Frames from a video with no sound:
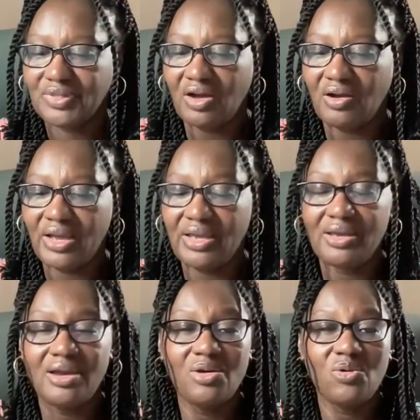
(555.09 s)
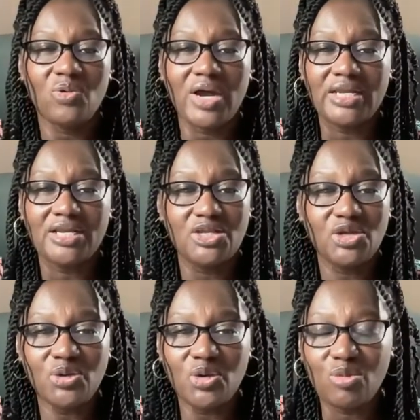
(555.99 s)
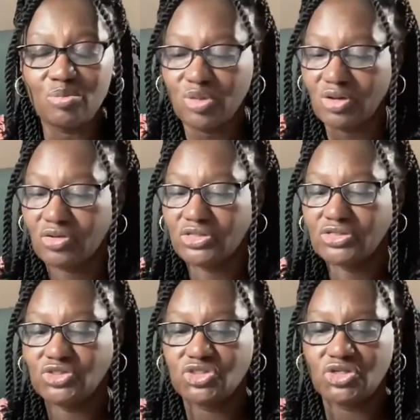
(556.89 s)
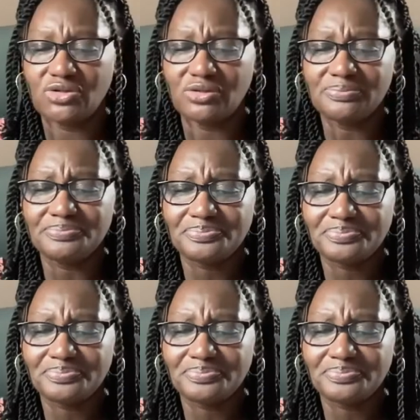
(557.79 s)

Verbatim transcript: All right. Write it in your notebook or your journal.